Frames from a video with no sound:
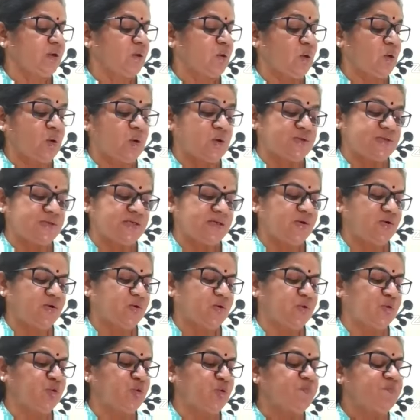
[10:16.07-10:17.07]
Cozy
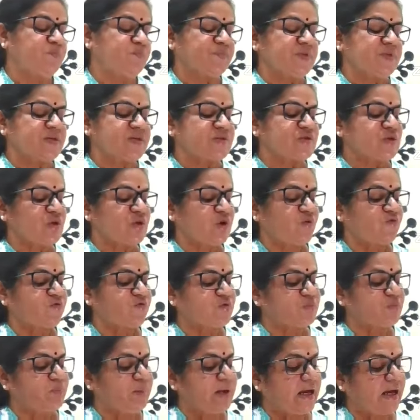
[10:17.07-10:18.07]
room,
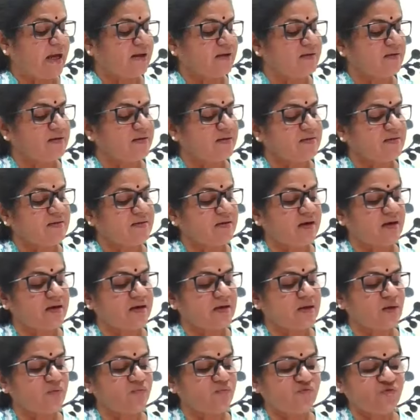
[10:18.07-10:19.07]
soft blanket,
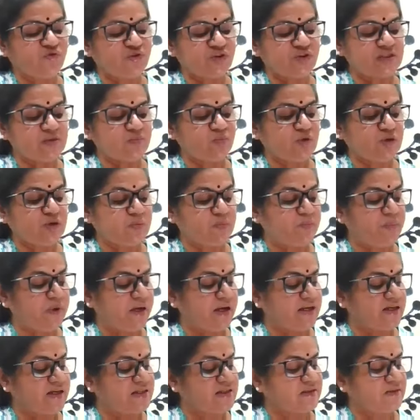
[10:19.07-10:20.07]
and comfortable
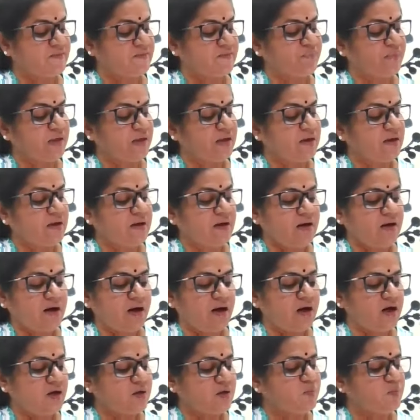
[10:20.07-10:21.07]
bed
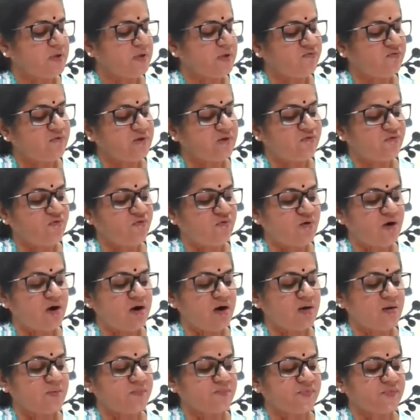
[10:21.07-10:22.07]
hug me with
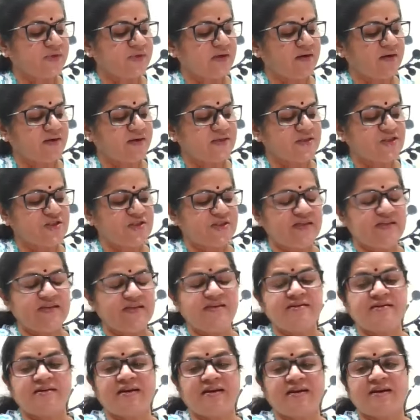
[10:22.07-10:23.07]
warmth on
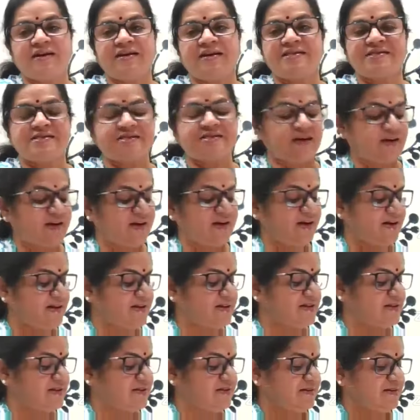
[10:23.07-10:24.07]
chilly nights
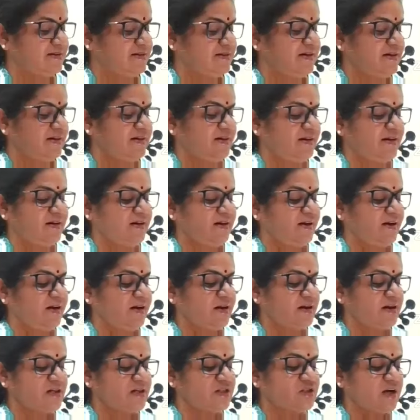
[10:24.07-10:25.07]
ahead.
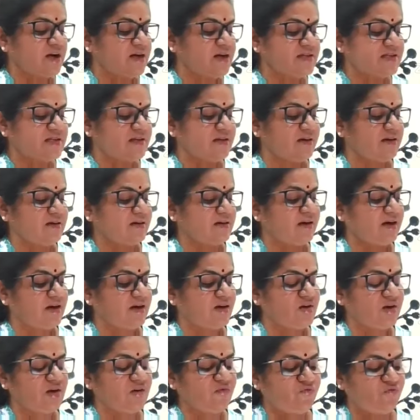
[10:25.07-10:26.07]
Energizing
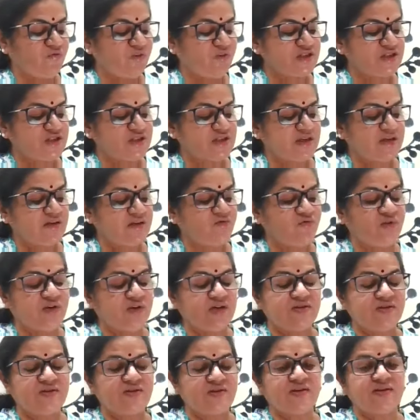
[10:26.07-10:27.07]
and refreshing
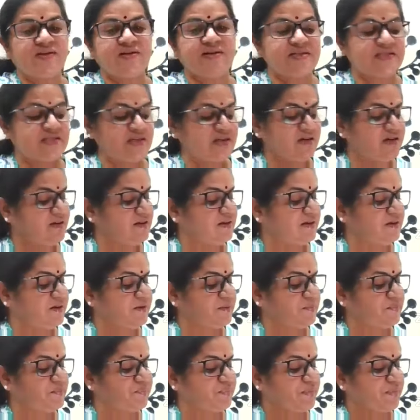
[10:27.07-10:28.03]
winter is here.